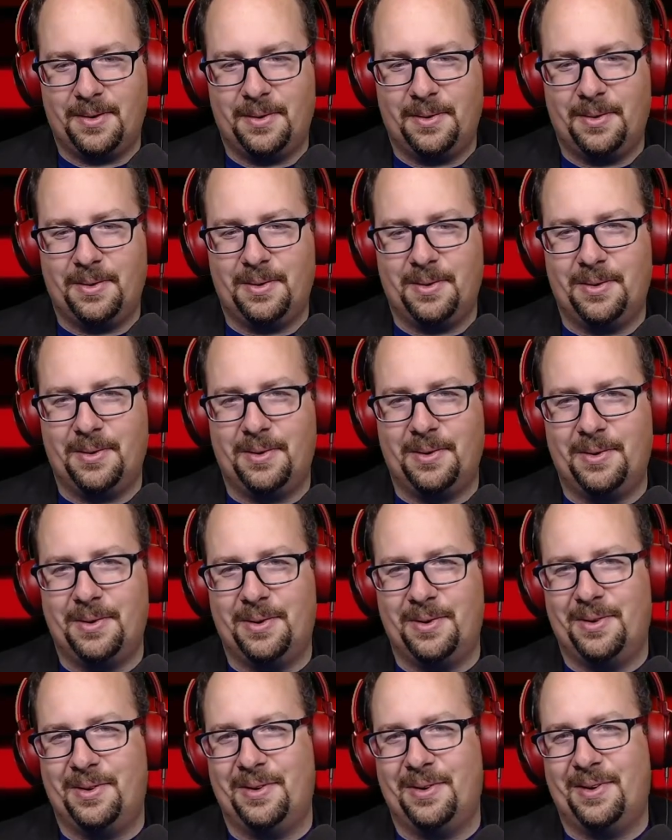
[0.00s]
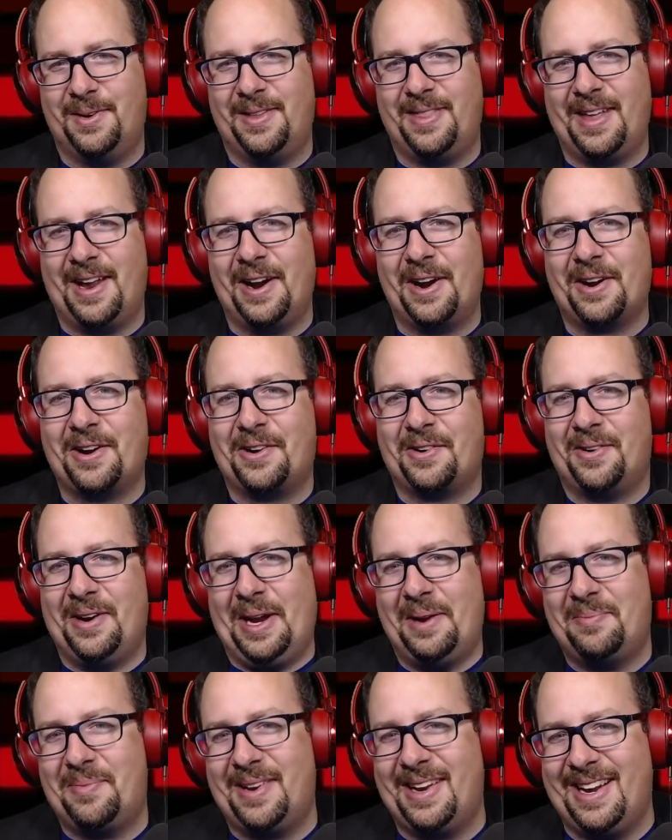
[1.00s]
Ooh, and they're
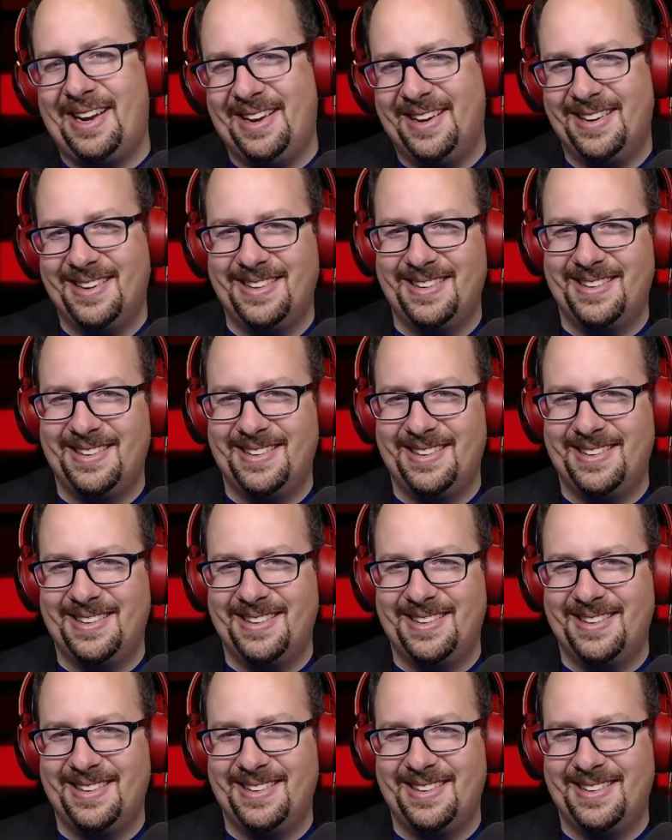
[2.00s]
creepy.